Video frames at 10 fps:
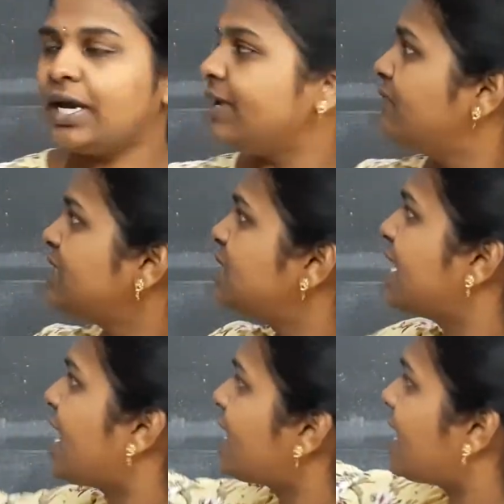in which they
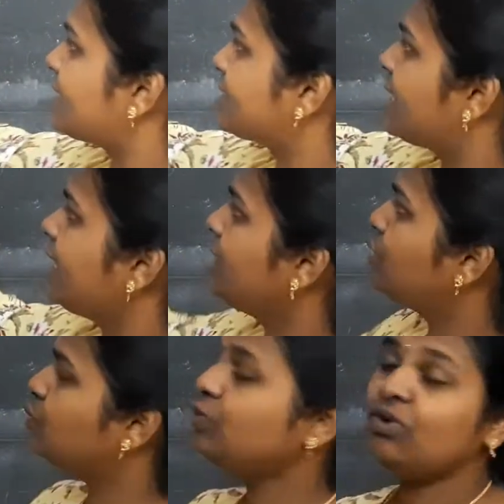are asking
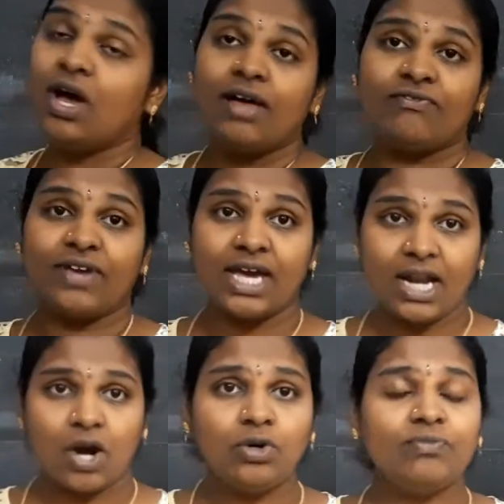to figure
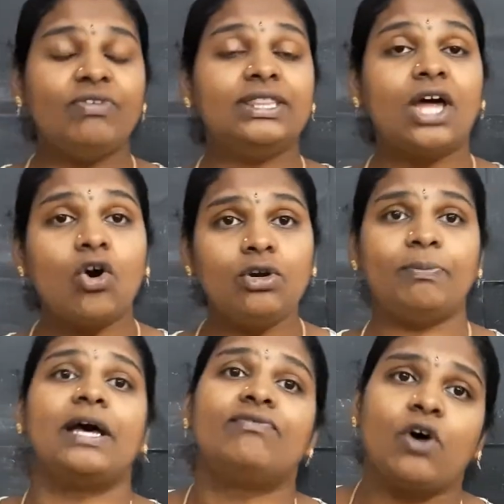out, without
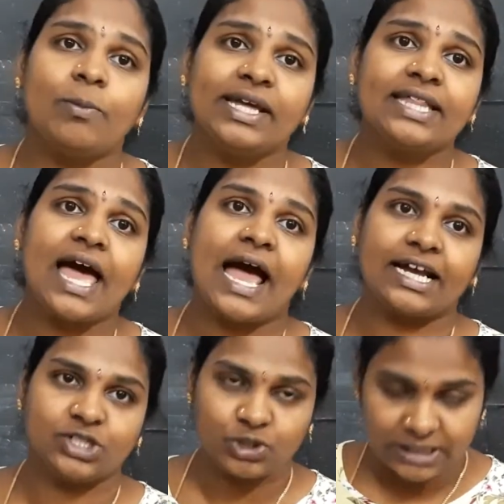performing the
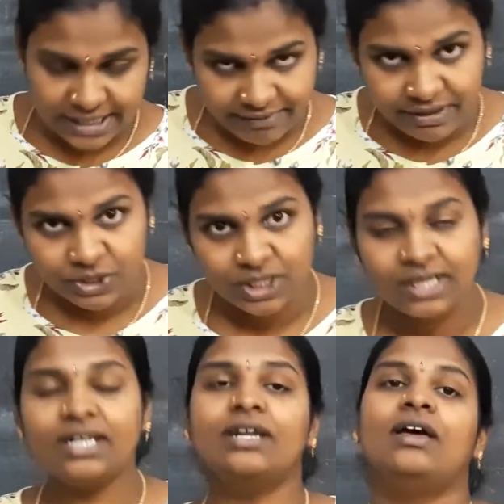actual
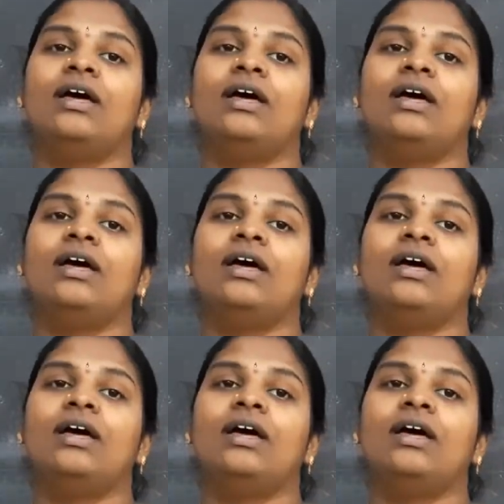division,